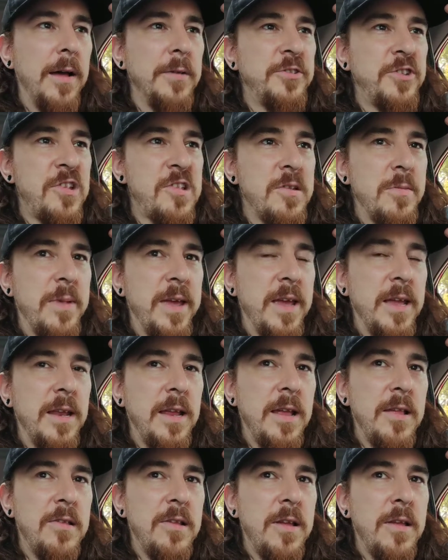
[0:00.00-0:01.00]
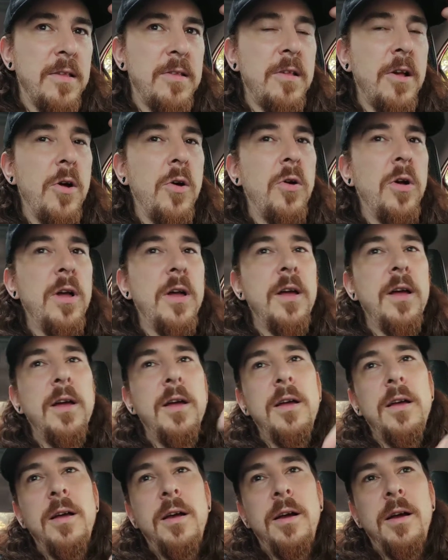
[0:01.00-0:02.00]
just to make it easy. So
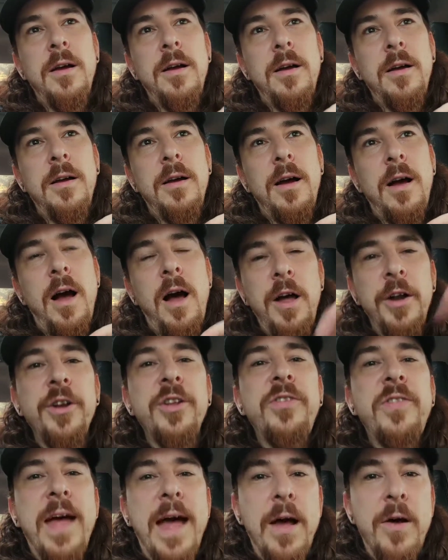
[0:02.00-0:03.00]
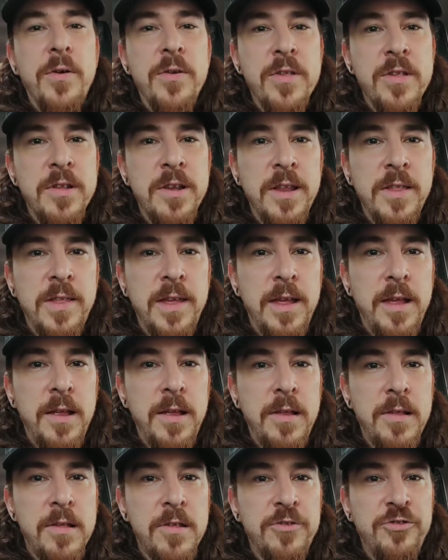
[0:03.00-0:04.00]
100,000 of
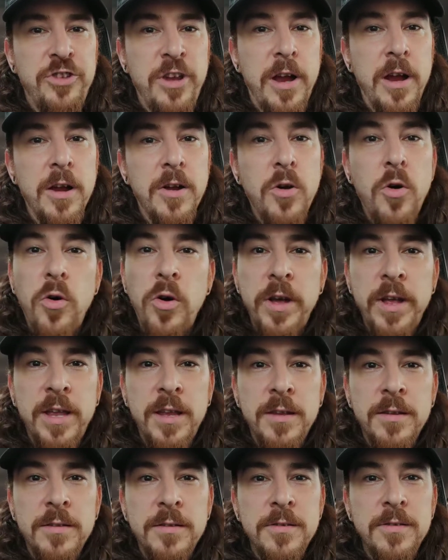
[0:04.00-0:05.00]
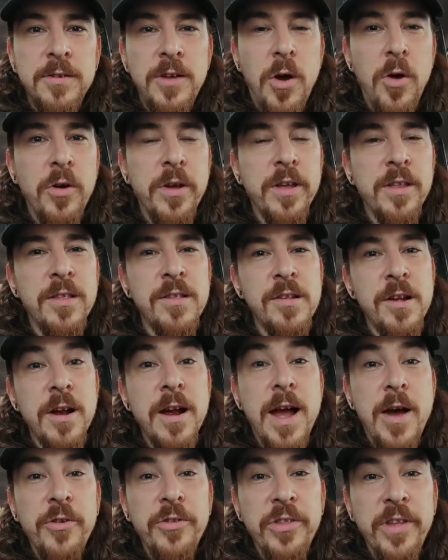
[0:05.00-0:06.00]
these Jercoin tokens are
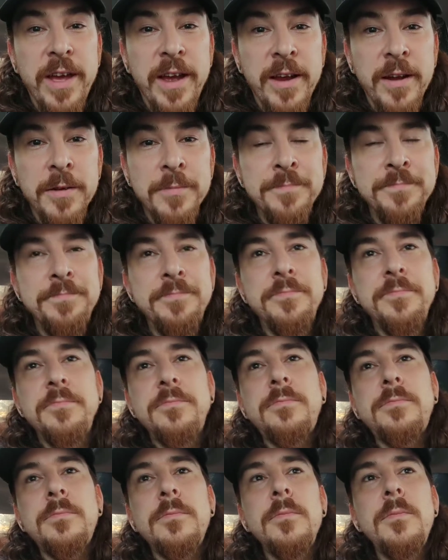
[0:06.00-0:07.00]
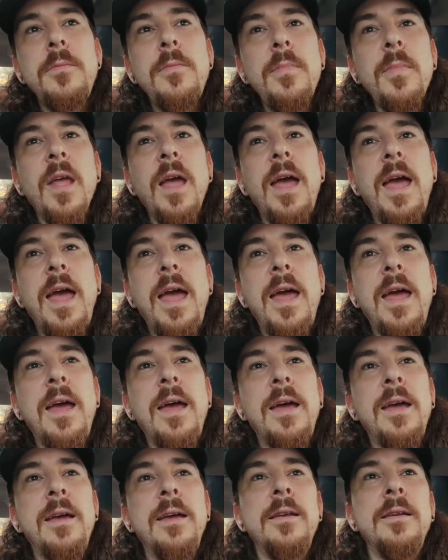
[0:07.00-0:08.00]
out there,
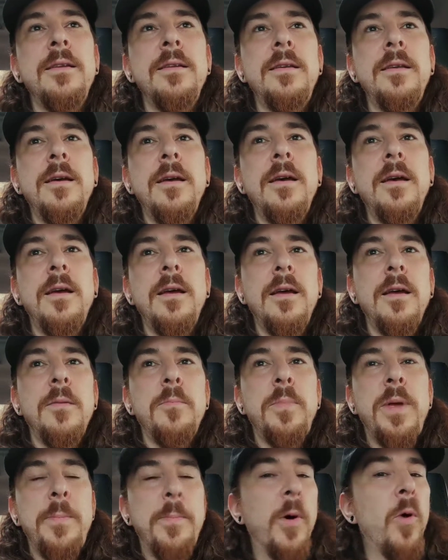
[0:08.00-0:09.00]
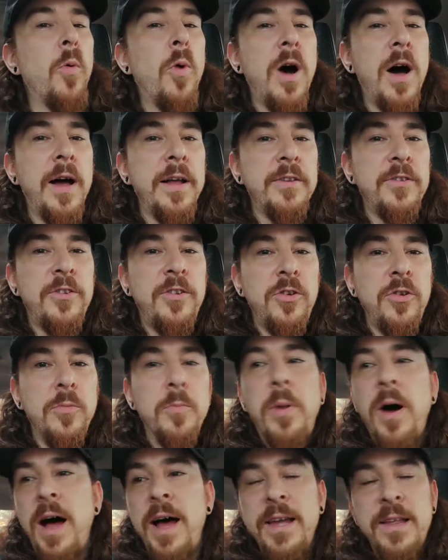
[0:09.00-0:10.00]
and people want to
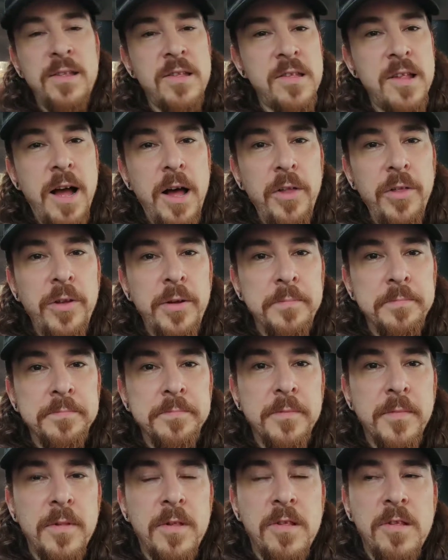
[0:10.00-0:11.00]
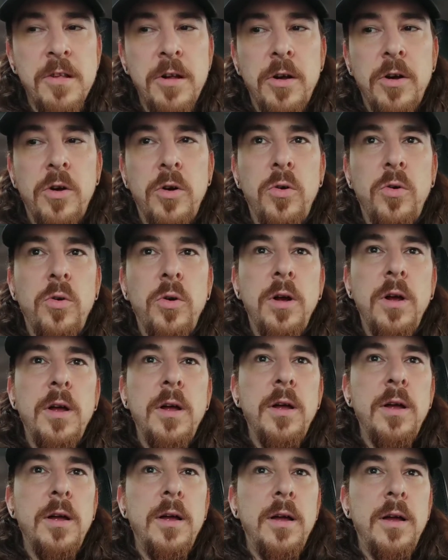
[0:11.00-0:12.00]
buy and sell them. So
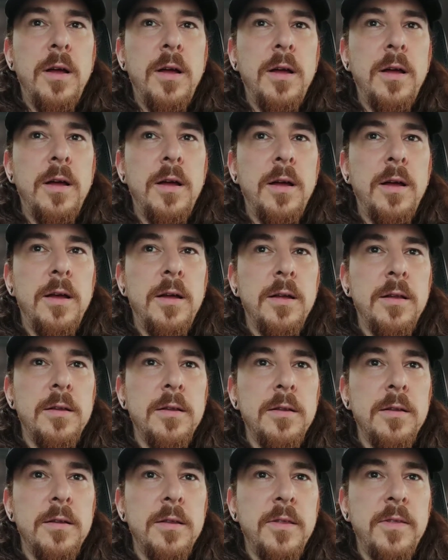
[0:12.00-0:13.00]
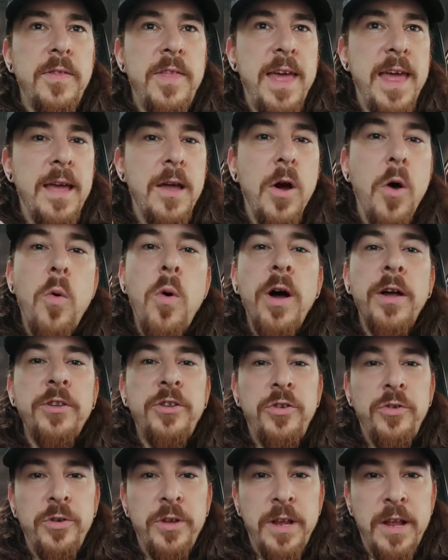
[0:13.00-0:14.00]
they go
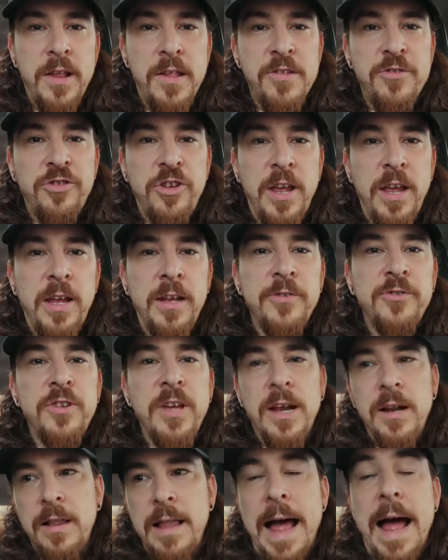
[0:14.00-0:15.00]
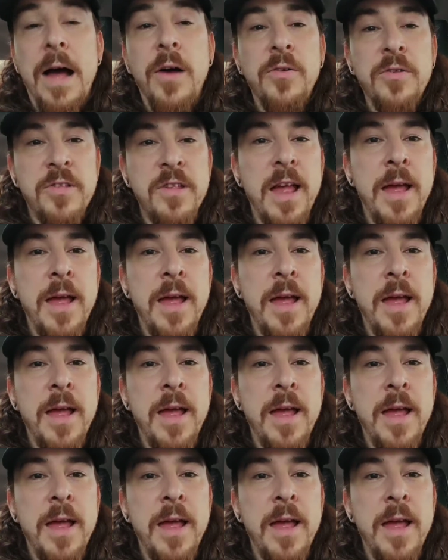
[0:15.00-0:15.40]
onto an exchange that allows